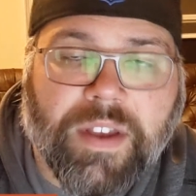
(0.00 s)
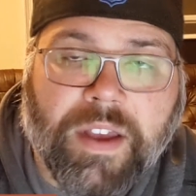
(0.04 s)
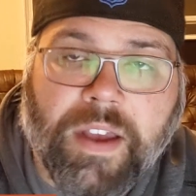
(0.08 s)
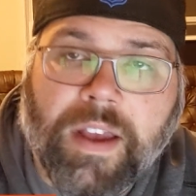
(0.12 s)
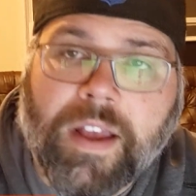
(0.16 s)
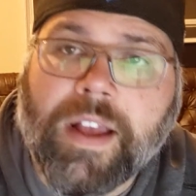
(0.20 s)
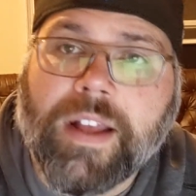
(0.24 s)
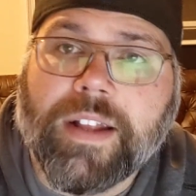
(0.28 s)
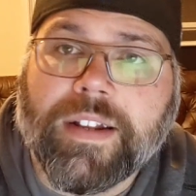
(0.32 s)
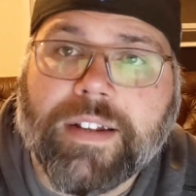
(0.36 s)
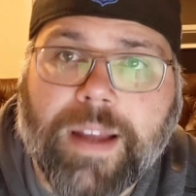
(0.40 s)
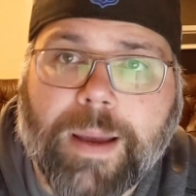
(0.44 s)

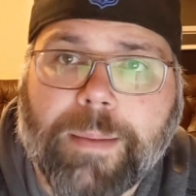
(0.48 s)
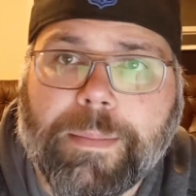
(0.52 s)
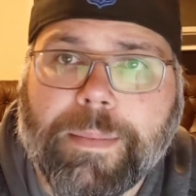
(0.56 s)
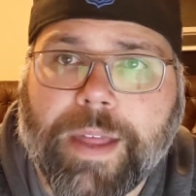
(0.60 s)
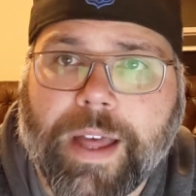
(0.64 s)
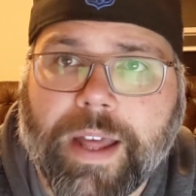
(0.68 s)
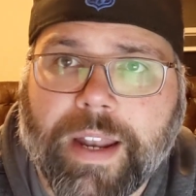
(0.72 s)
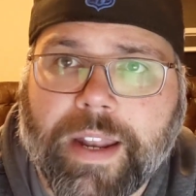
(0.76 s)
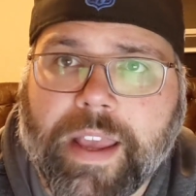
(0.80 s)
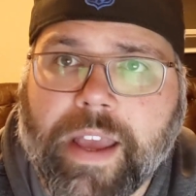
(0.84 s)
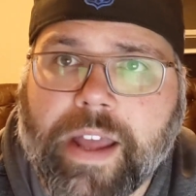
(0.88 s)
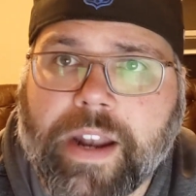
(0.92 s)
On top of
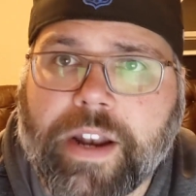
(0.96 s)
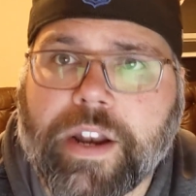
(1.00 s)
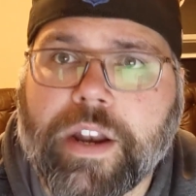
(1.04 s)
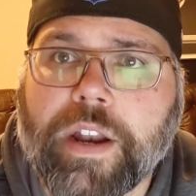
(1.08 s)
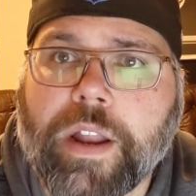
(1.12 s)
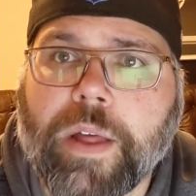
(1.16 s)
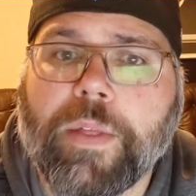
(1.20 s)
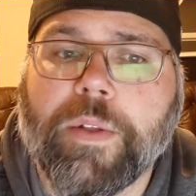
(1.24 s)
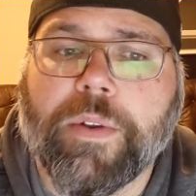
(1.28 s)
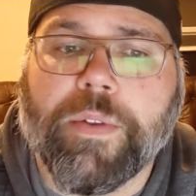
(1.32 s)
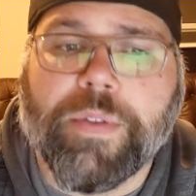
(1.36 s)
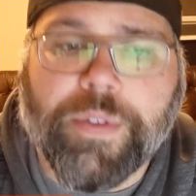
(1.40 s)
that, he had
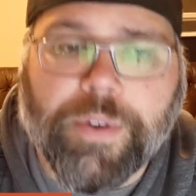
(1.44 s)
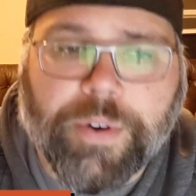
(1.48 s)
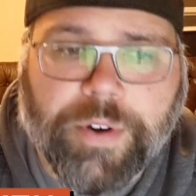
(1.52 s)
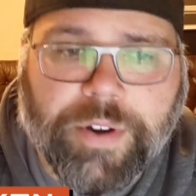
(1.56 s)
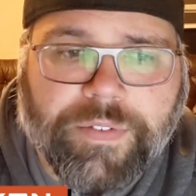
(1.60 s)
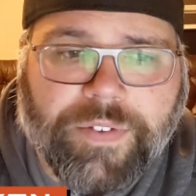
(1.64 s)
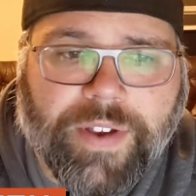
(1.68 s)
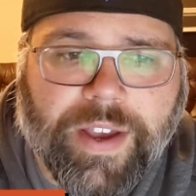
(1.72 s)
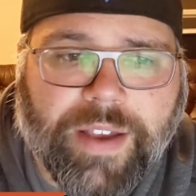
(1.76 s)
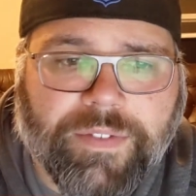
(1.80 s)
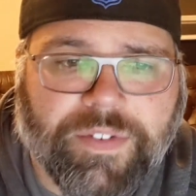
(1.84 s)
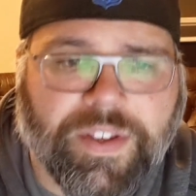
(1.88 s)
another
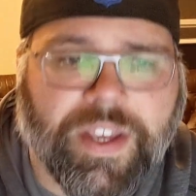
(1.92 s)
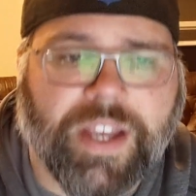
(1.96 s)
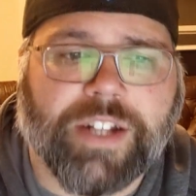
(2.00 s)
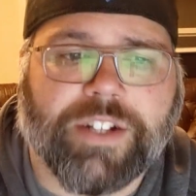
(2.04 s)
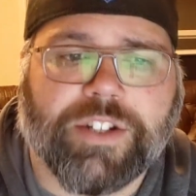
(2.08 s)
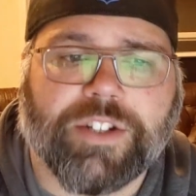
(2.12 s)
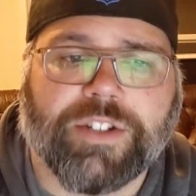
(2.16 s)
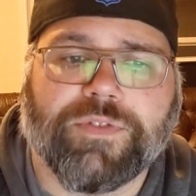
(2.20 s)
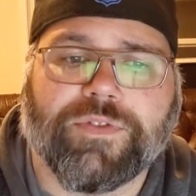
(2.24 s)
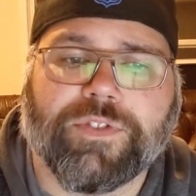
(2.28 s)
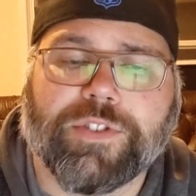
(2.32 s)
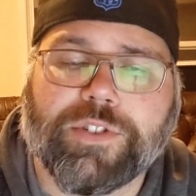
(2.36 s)
thirty-five
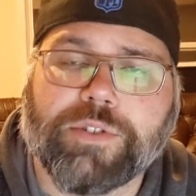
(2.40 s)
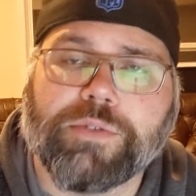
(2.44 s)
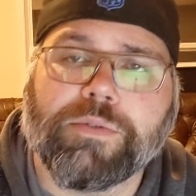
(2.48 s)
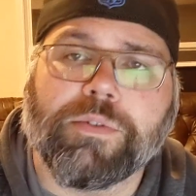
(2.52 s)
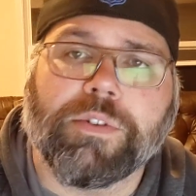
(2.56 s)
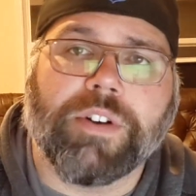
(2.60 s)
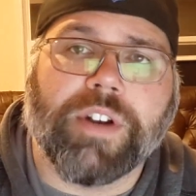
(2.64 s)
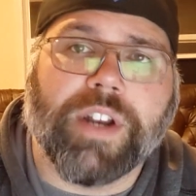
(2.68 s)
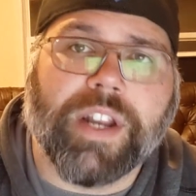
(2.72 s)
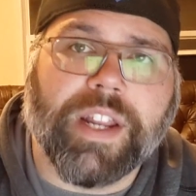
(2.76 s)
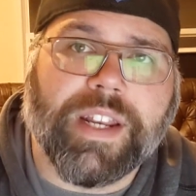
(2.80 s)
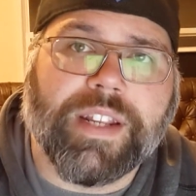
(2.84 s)
catches for two
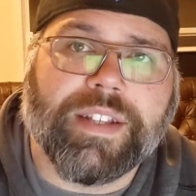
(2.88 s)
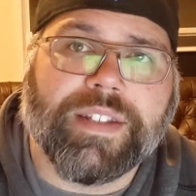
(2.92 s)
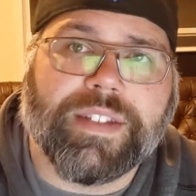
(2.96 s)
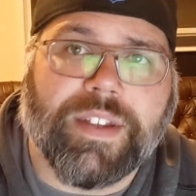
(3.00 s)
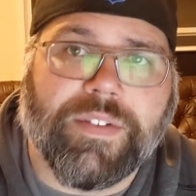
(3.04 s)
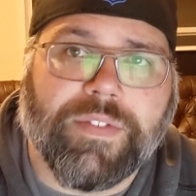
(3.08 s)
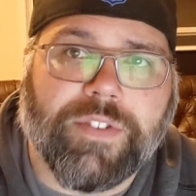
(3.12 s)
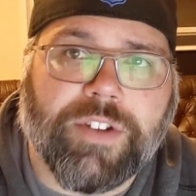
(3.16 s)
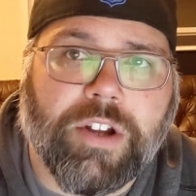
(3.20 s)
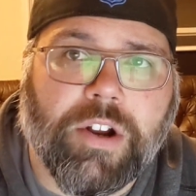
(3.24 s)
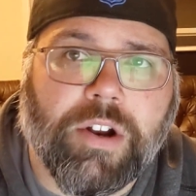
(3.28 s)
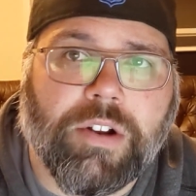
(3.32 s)
hundred
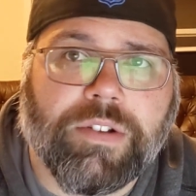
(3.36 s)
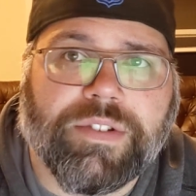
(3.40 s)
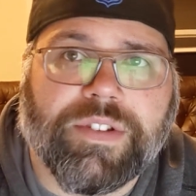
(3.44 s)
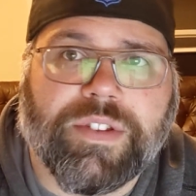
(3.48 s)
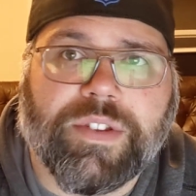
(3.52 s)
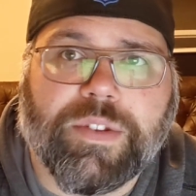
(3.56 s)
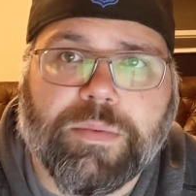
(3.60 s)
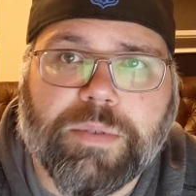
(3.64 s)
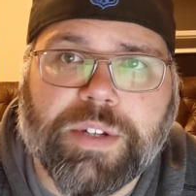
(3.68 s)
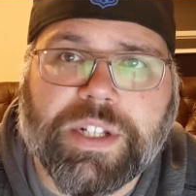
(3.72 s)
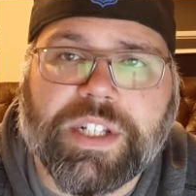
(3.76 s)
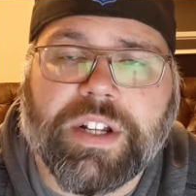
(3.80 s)
eighty-seven yards
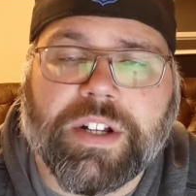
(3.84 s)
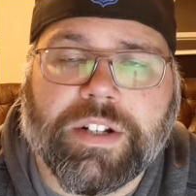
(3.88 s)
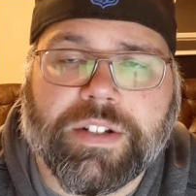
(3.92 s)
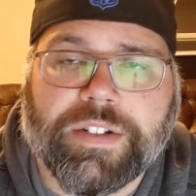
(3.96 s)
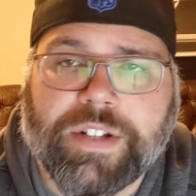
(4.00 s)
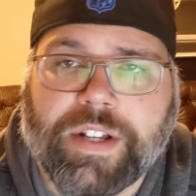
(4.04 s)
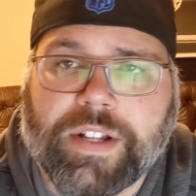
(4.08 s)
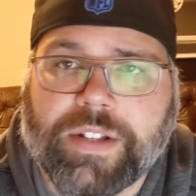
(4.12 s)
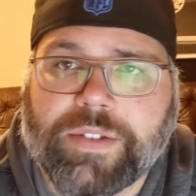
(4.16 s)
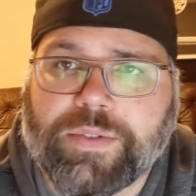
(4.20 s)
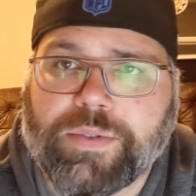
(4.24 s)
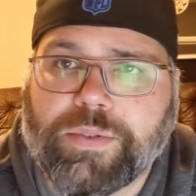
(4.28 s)
and three
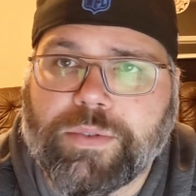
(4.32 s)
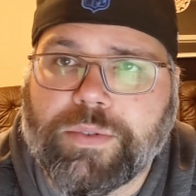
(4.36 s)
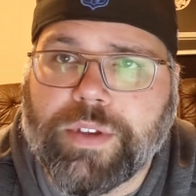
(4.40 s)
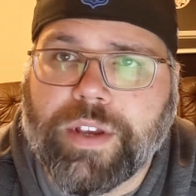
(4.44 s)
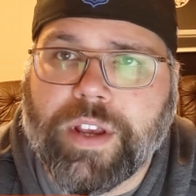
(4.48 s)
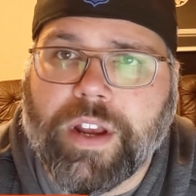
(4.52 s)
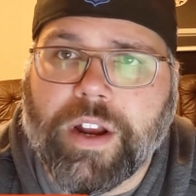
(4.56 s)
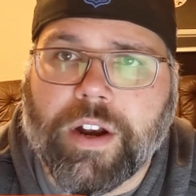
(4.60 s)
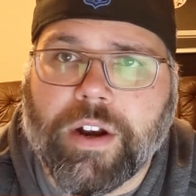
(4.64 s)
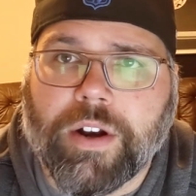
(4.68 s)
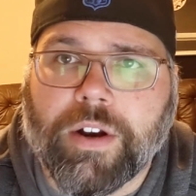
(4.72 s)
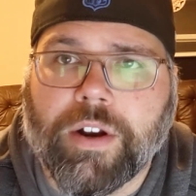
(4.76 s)
touchdowns through
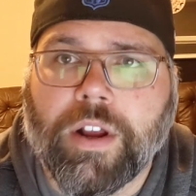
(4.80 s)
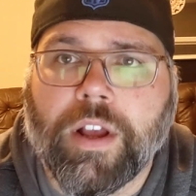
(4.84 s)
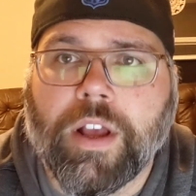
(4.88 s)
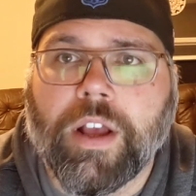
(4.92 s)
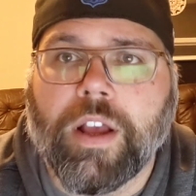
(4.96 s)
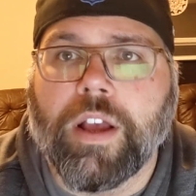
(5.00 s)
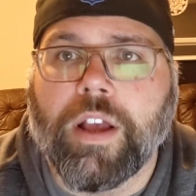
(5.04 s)
the air.